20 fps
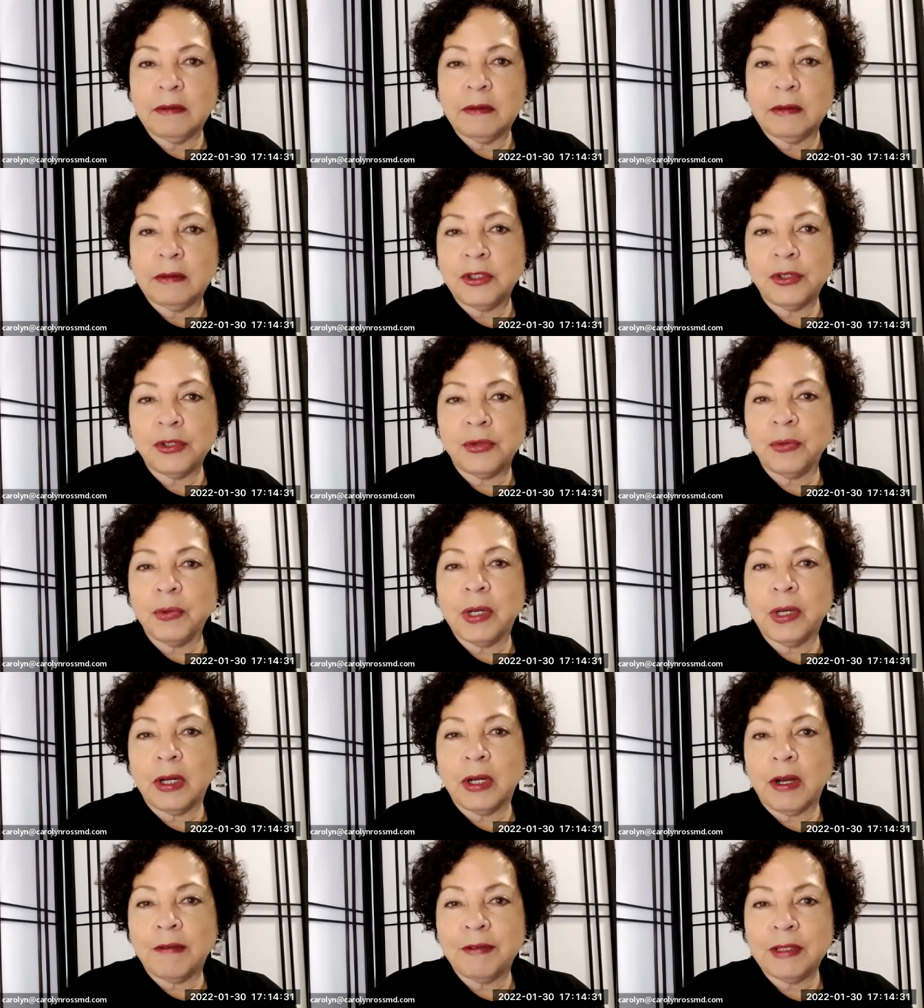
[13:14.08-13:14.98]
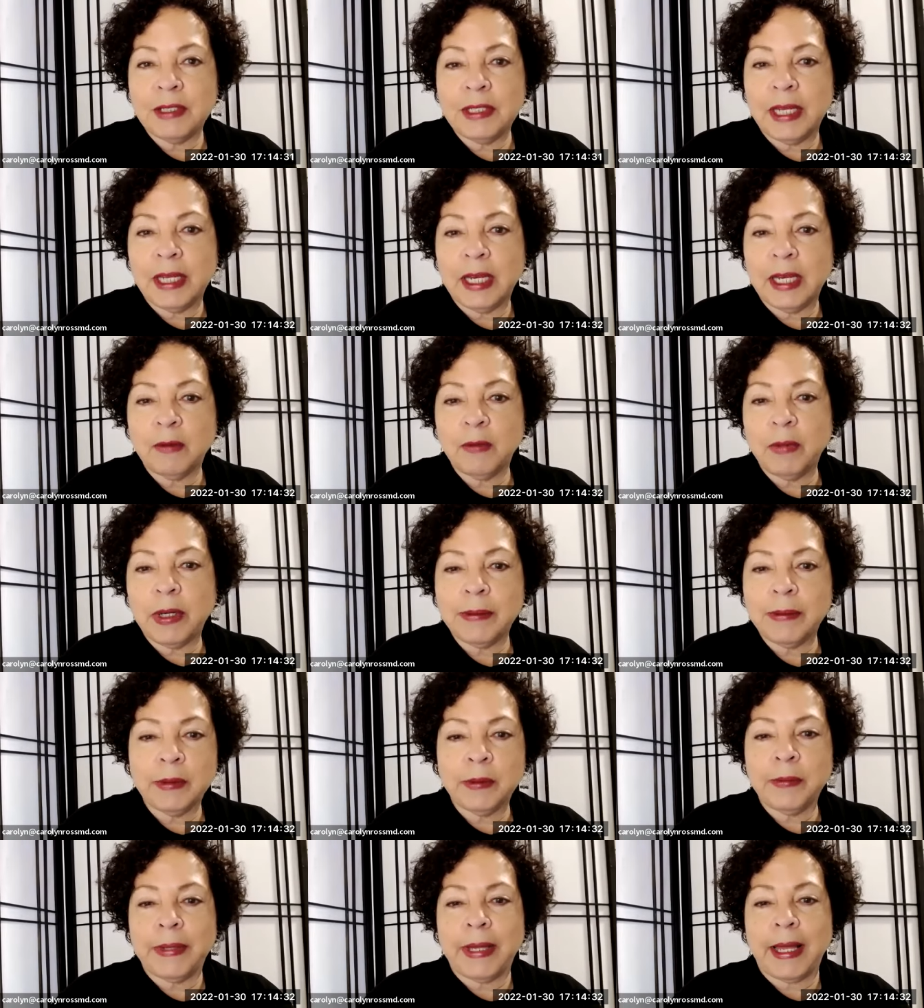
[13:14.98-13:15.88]
just run off and take a
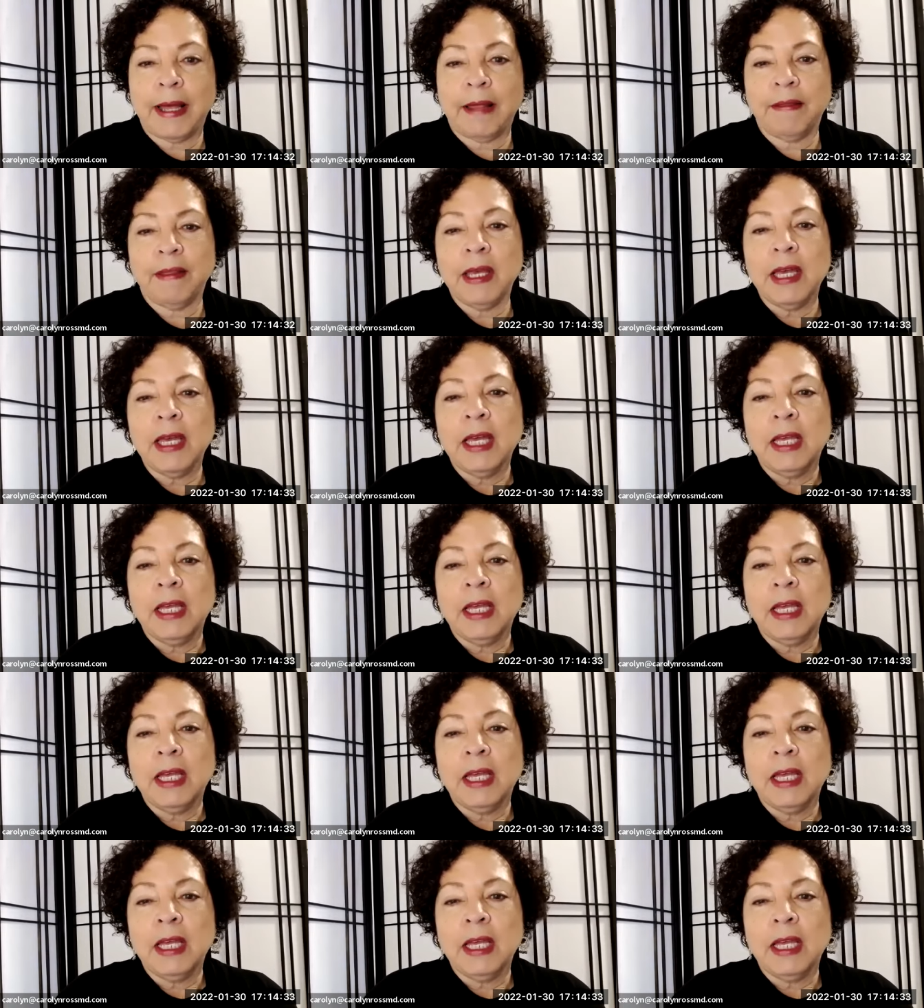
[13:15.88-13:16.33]
bubble bath.